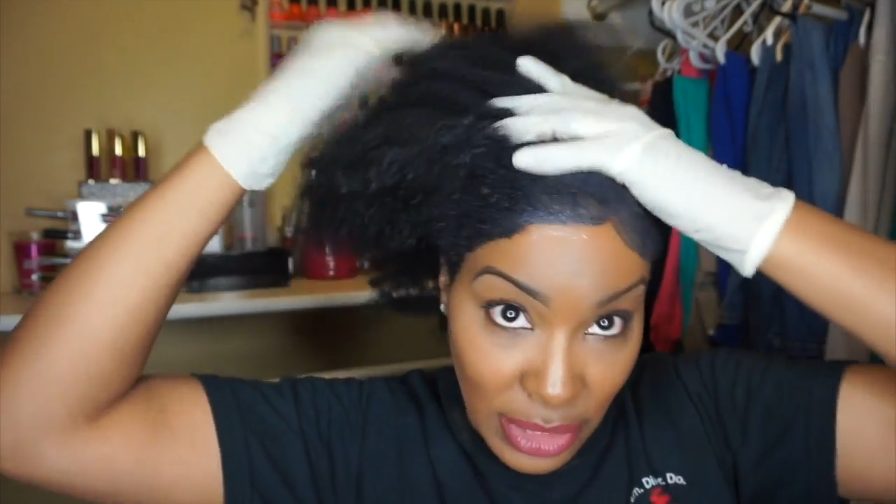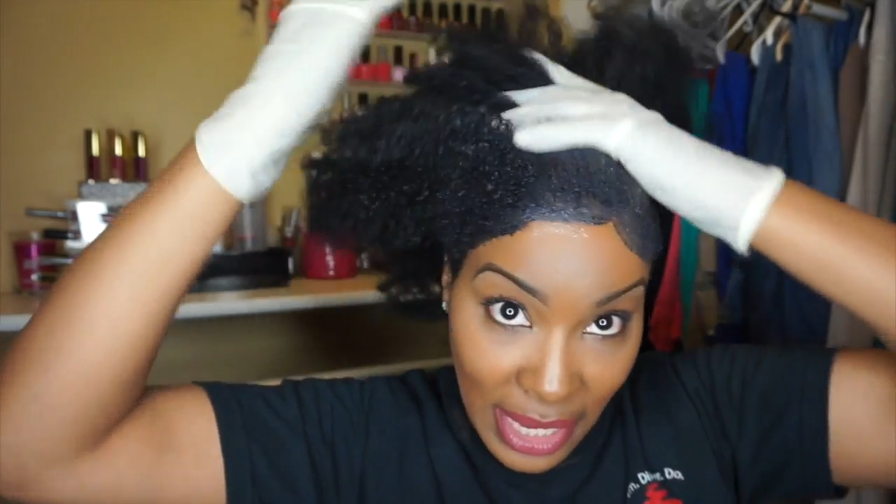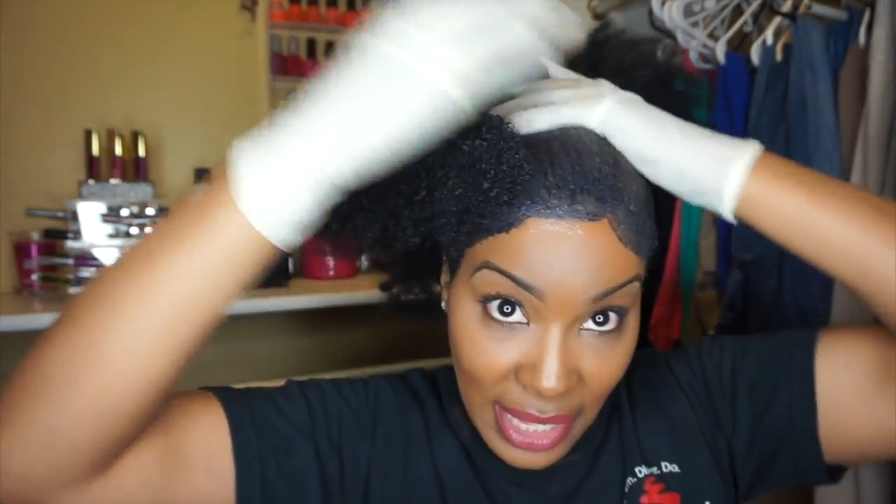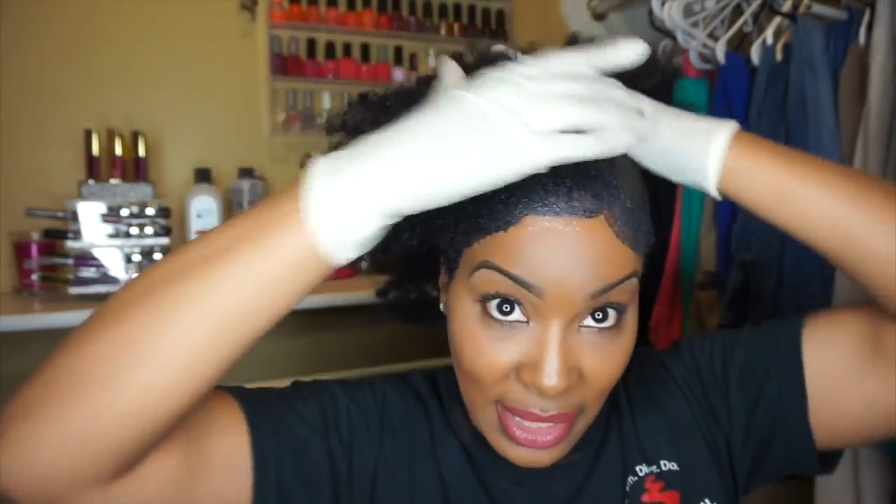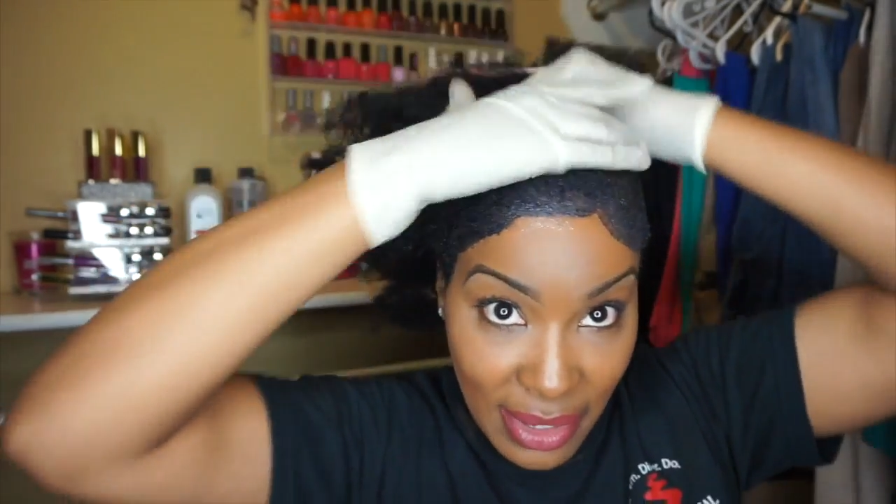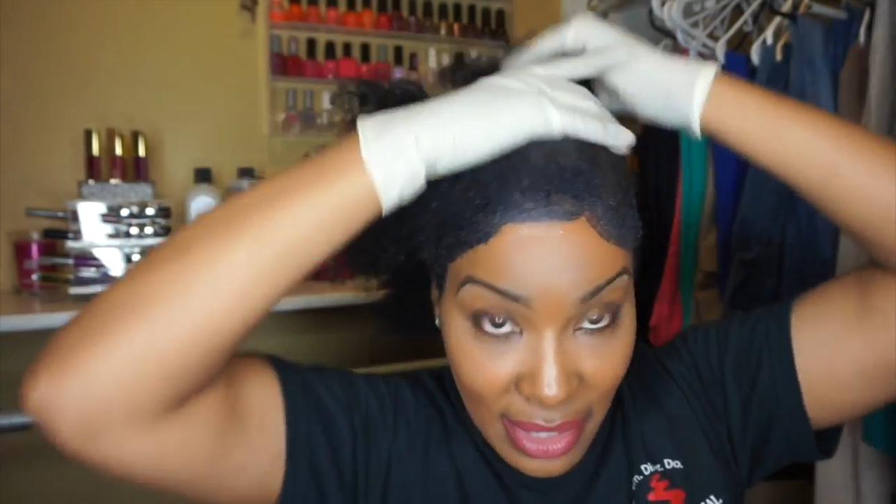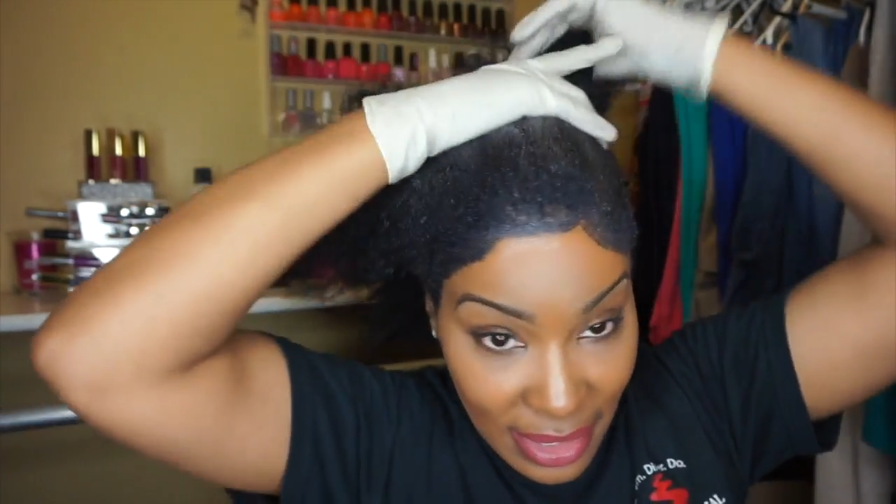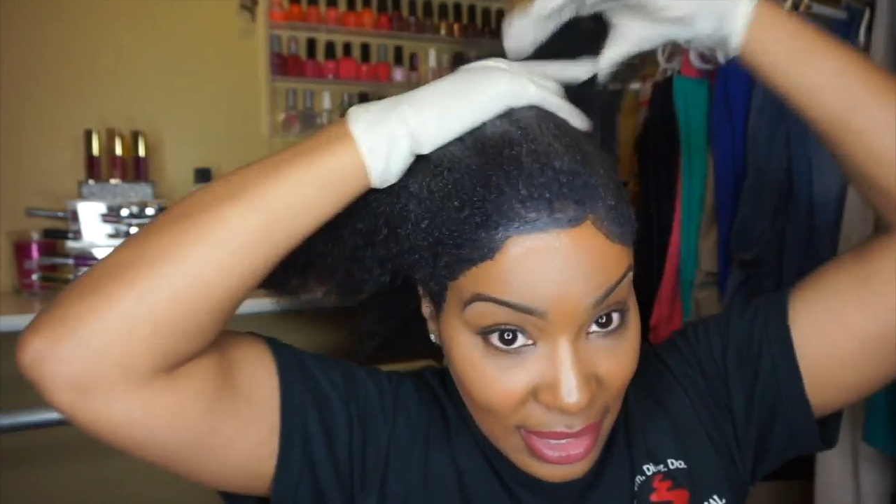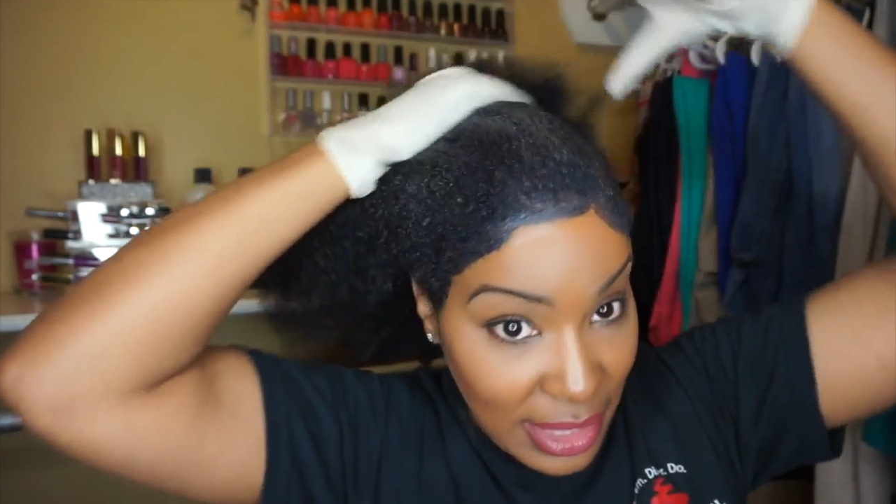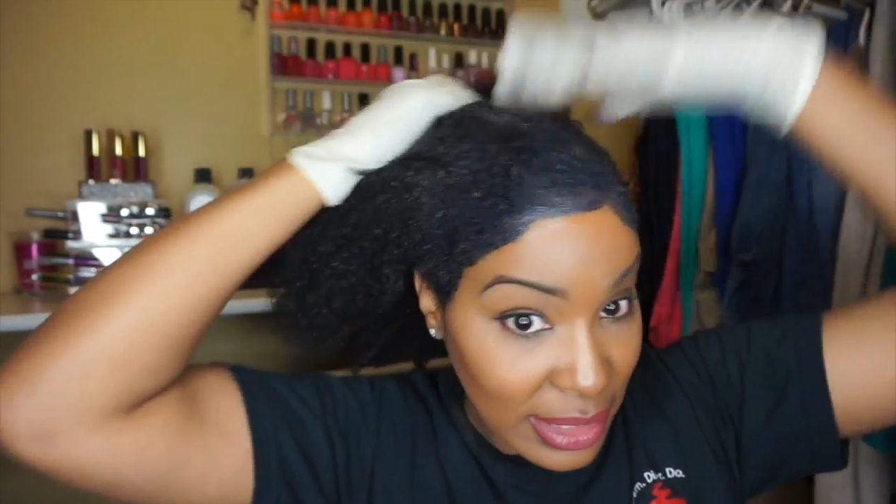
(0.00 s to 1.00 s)
dyeing their
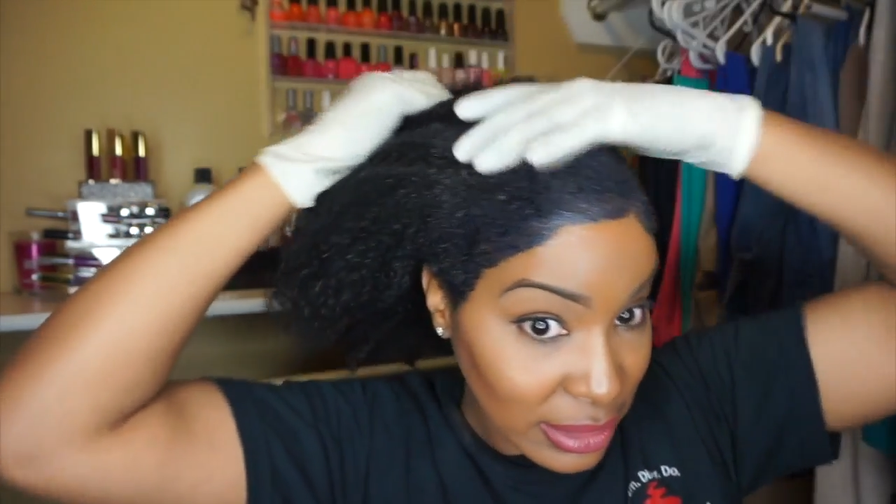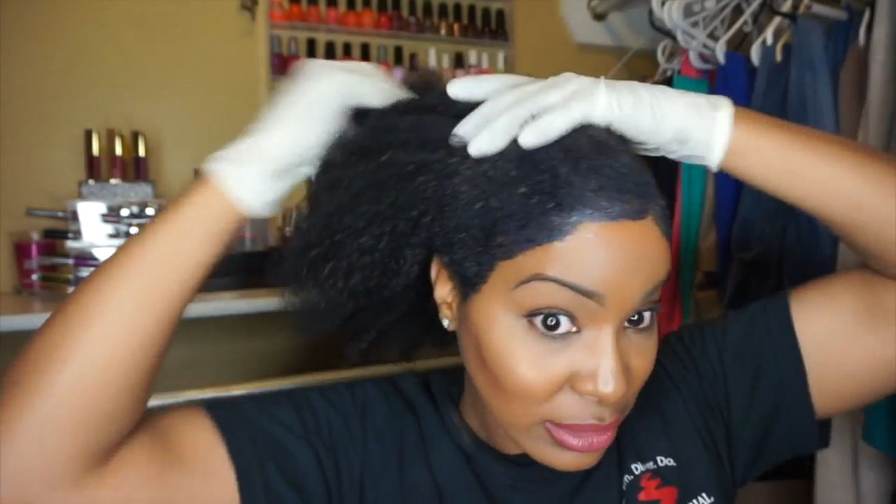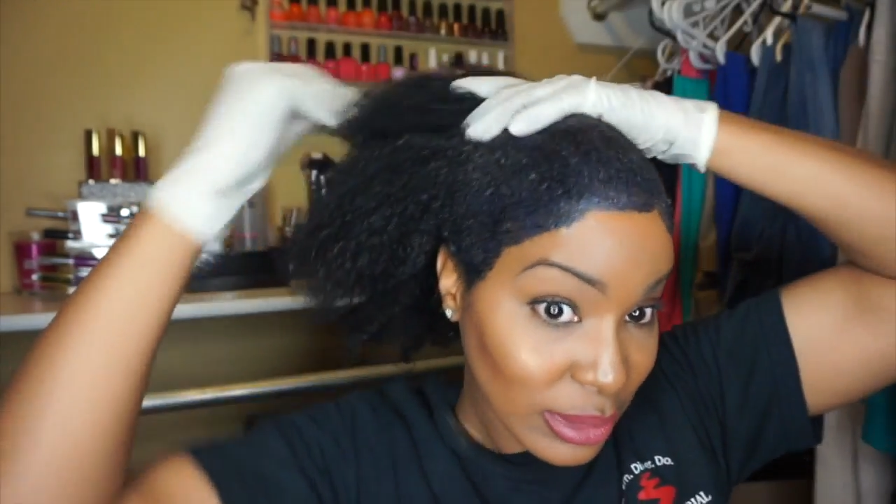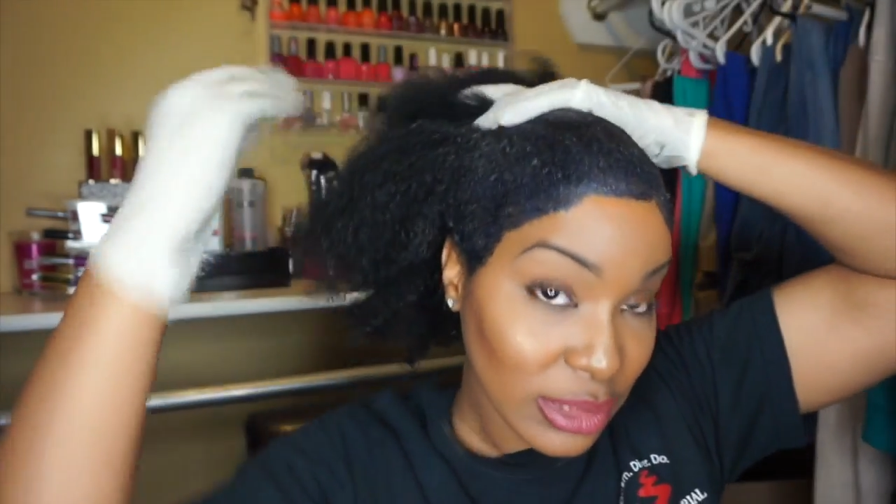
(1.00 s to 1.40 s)
hair at home,